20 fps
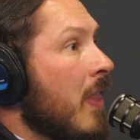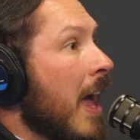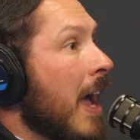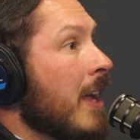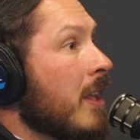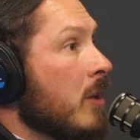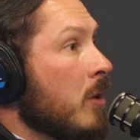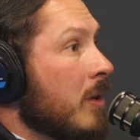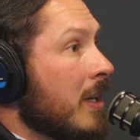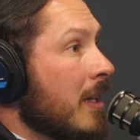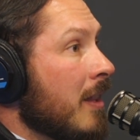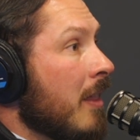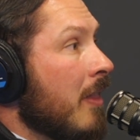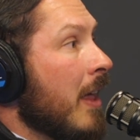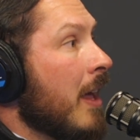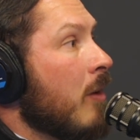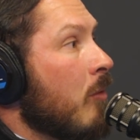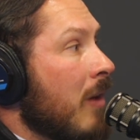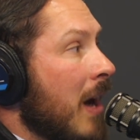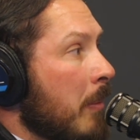that you can
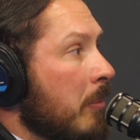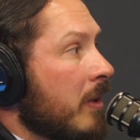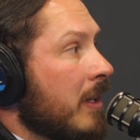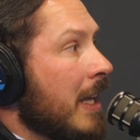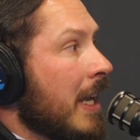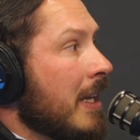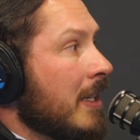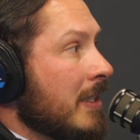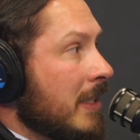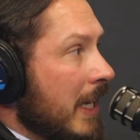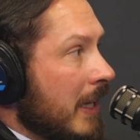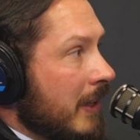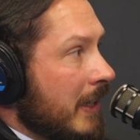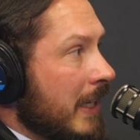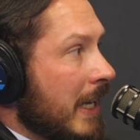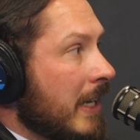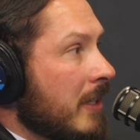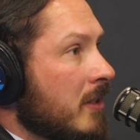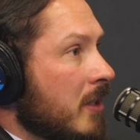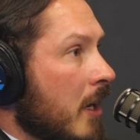then replicate and delegate